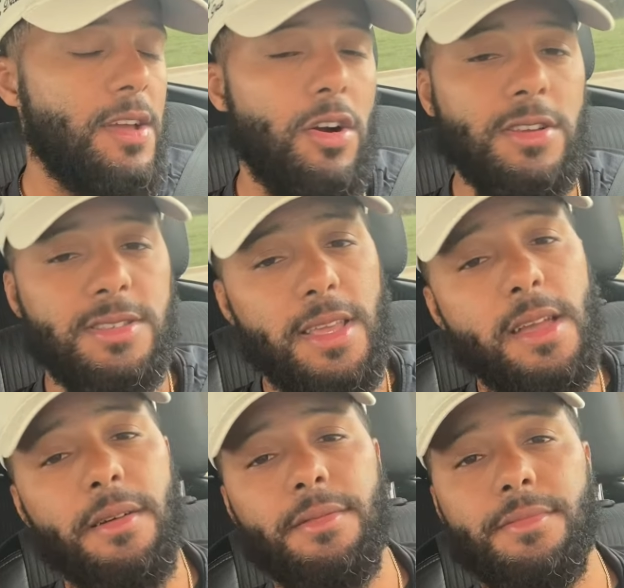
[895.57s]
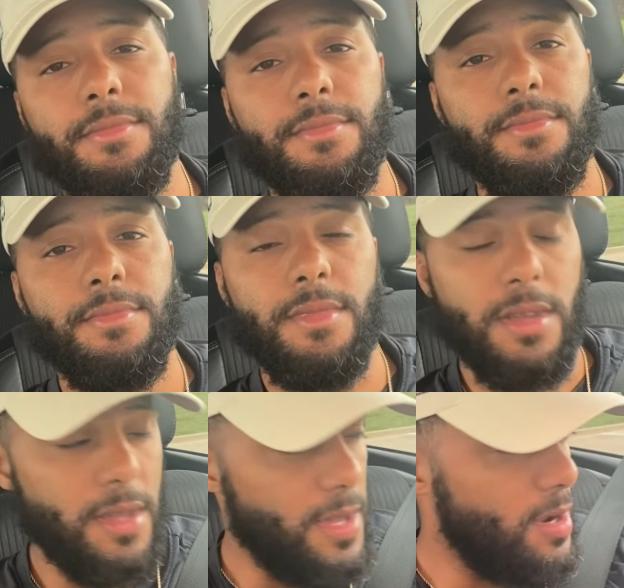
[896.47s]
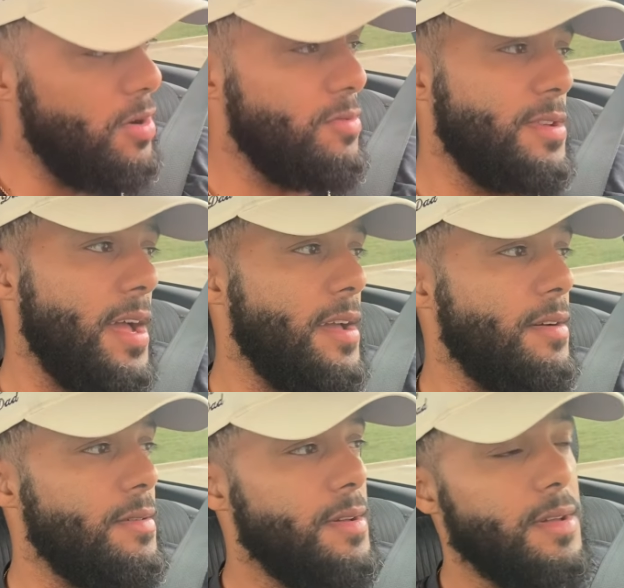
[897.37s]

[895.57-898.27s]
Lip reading: Garcia and get on down.